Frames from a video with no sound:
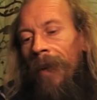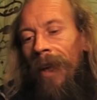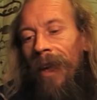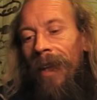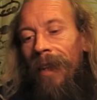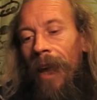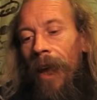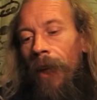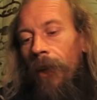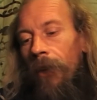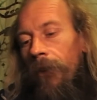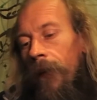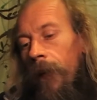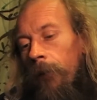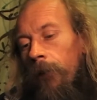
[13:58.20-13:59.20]
And then it
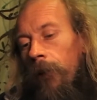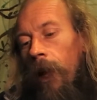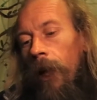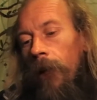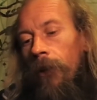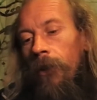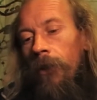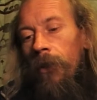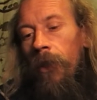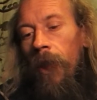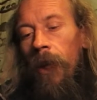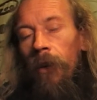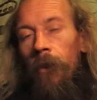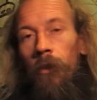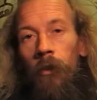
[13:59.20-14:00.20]
seems like
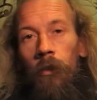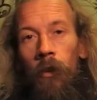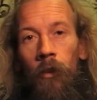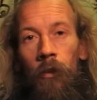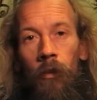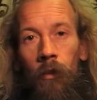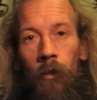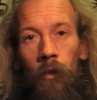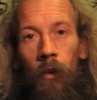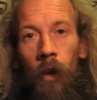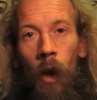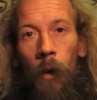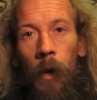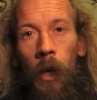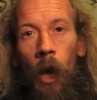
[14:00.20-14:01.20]
things are just
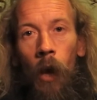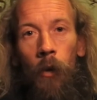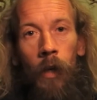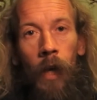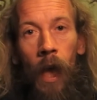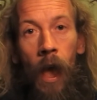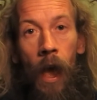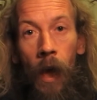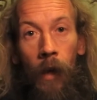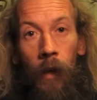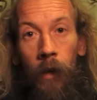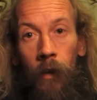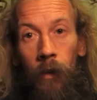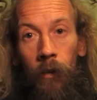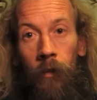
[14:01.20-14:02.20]
going
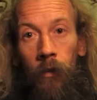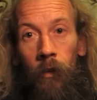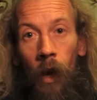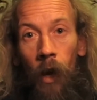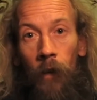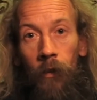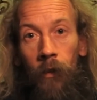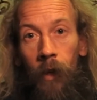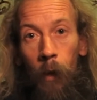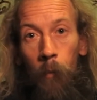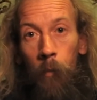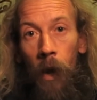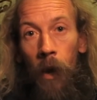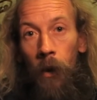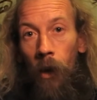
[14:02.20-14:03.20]
okay, starting to
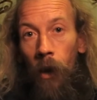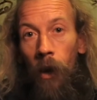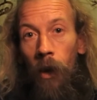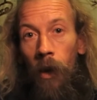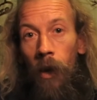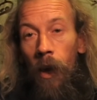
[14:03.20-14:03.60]
get better.